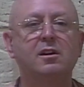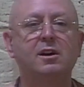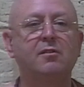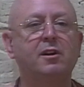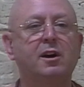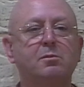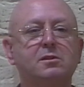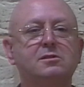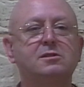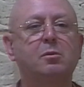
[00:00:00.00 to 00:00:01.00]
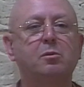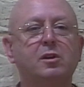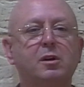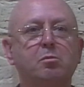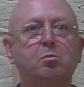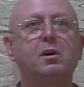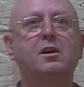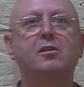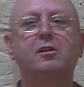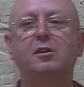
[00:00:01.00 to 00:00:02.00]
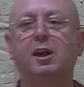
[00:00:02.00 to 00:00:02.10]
giving up to something bigger than